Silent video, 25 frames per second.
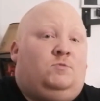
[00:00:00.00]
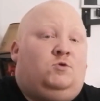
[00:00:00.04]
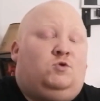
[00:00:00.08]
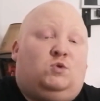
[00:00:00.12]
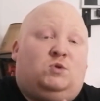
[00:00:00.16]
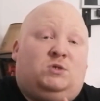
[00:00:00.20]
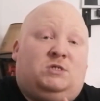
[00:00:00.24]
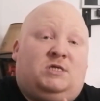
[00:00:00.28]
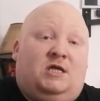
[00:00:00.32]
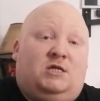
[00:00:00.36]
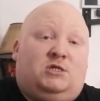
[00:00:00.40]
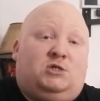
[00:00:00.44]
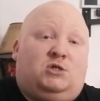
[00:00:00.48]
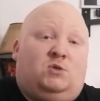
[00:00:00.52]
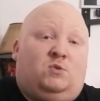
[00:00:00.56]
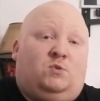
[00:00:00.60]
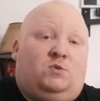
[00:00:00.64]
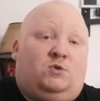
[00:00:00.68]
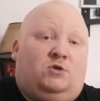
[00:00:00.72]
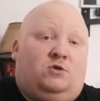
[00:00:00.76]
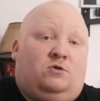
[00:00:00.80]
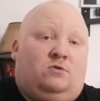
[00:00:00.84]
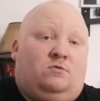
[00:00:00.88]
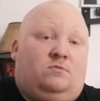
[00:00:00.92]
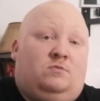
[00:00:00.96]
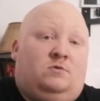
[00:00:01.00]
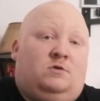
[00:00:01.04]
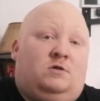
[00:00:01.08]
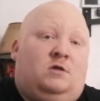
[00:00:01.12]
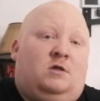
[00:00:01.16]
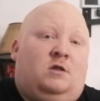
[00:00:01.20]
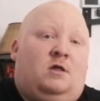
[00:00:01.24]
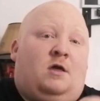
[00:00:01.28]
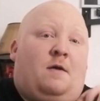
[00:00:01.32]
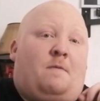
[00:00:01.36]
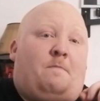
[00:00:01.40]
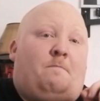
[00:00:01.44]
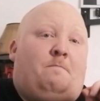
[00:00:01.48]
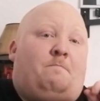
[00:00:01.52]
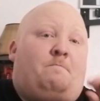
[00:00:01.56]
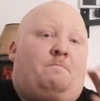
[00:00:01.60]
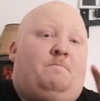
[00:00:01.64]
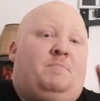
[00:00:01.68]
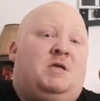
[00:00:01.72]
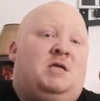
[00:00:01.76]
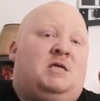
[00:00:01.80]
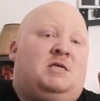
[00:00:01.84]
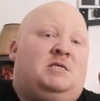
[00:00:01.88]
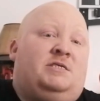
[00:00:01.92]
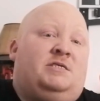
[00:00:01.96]
So stay tuned.
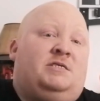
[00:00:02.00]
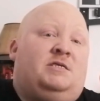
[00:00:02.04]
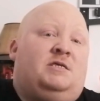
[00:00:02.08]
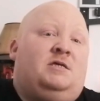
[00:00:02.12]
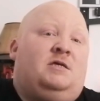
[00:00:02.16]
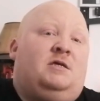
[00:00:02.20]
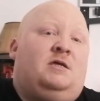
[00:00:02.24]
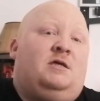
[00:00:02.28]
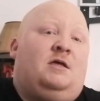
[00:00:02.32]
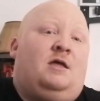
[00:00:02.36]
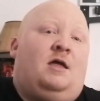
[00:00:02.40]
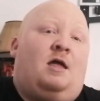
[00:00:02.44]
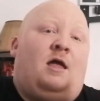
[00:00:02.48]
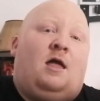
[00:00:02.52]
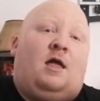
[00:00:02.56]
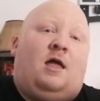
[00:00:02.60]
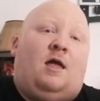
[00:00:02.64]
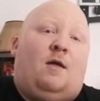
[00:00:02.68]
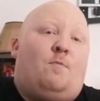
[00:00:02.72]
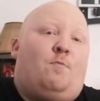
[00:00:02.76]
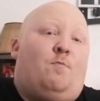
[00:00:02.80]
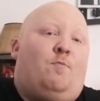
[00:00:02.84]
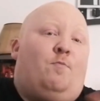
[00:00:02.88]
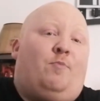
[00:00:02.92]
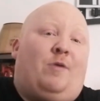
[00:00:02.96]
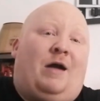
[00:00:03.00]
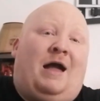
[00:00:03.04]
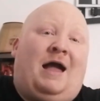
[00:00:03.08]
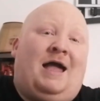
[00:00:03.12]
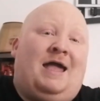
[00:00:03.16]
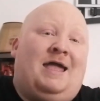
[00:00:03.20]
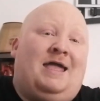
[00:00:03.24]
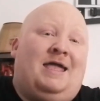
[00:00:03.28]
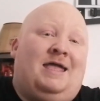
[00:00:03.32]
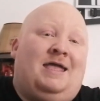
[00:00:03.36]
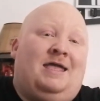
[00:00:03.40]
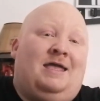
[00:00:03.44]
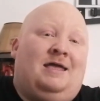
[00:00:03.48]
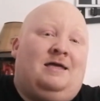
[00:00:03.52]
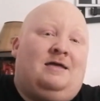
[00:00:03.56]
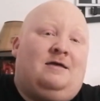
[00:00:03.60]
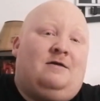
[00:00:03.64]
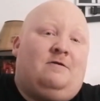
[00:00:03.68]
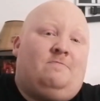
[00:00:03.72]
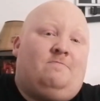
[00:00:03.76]
Peace. Bye.